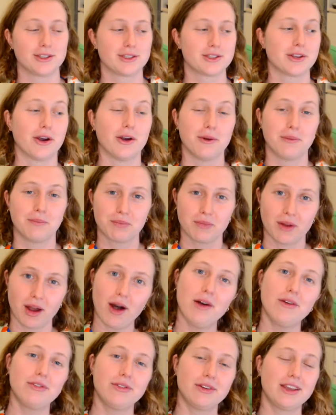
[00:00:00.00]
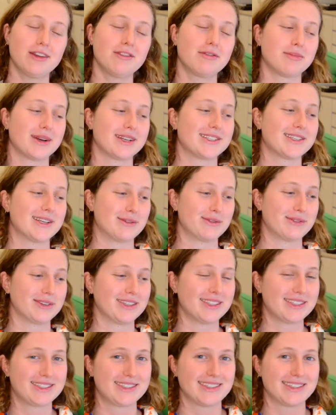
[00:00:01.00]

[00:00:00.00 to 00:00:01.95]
so I'll forgive myself in this